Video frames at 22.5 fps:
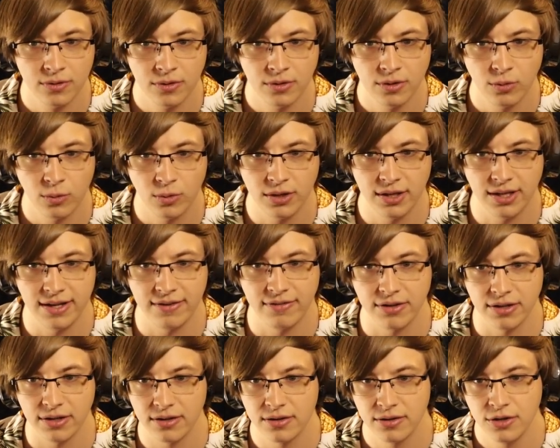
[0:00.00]
We're
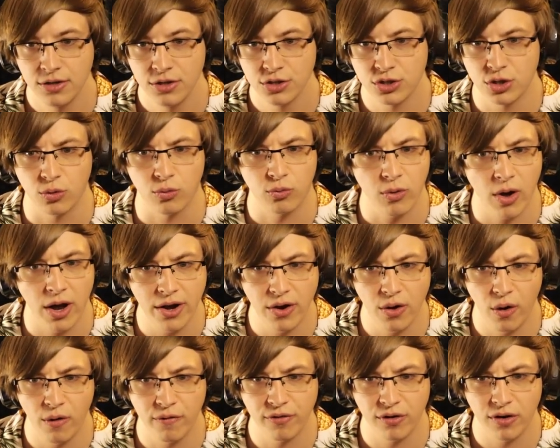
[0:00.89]
leaving. So run
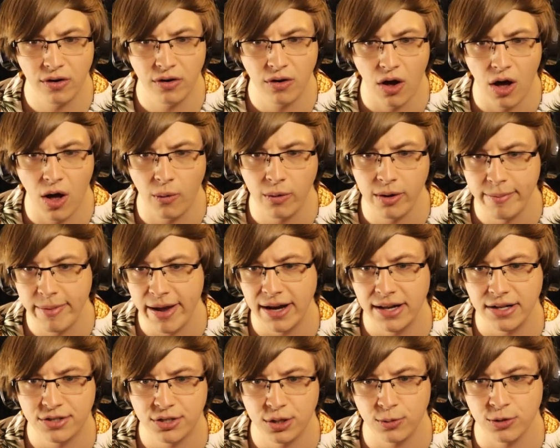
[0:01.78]
over, all we made
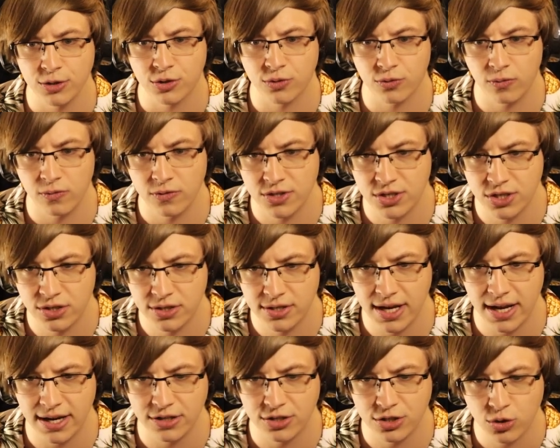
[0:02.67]
it to was
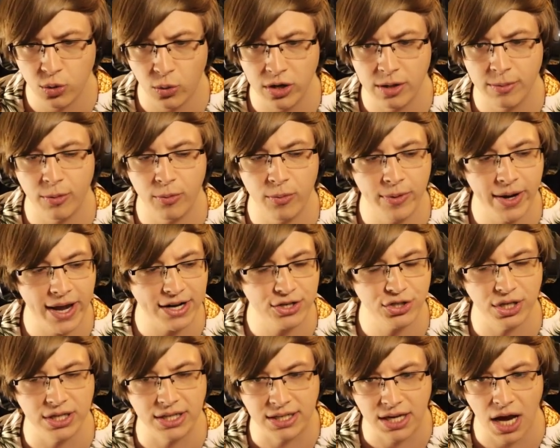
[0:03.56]
stage 20, but we
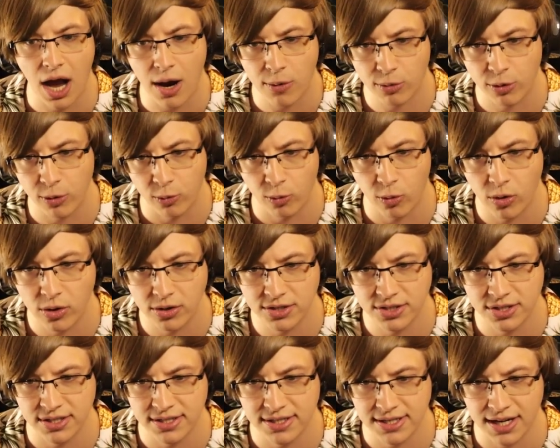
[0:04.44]
actually got rewards
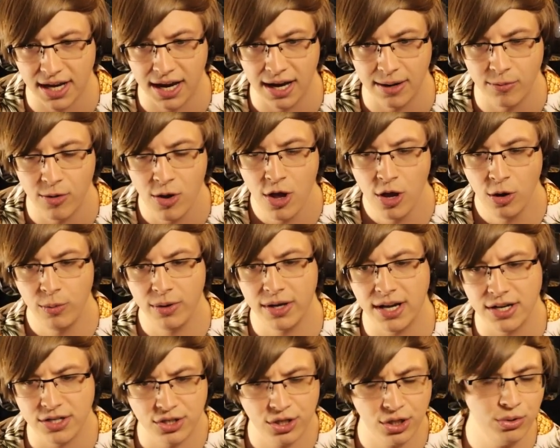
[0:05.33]
this time. We
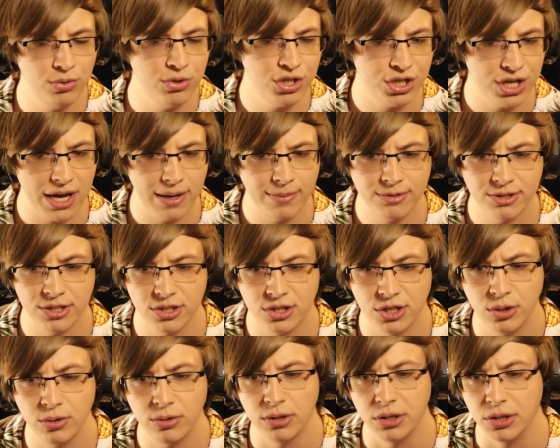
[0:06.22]
got two gems and
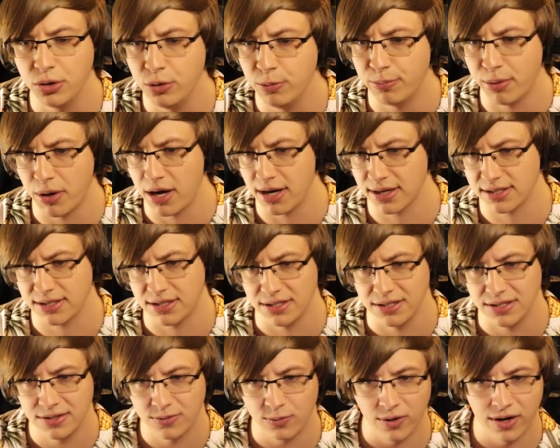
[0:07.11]
two loot
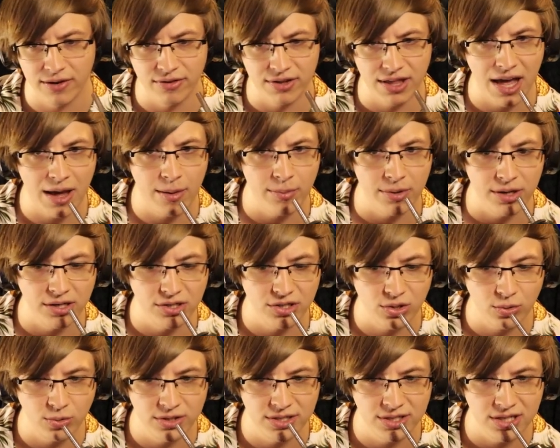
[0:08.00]
boxes, whatever that means.
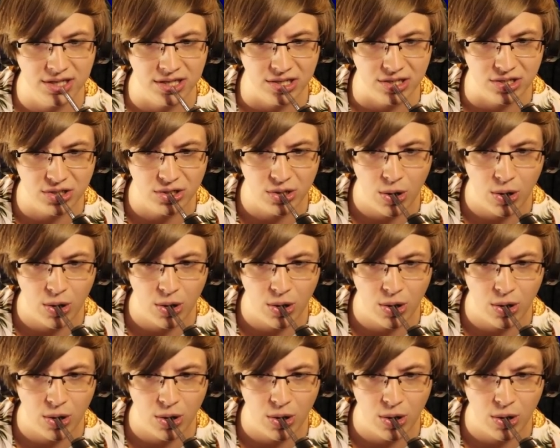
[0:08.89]
So what is this?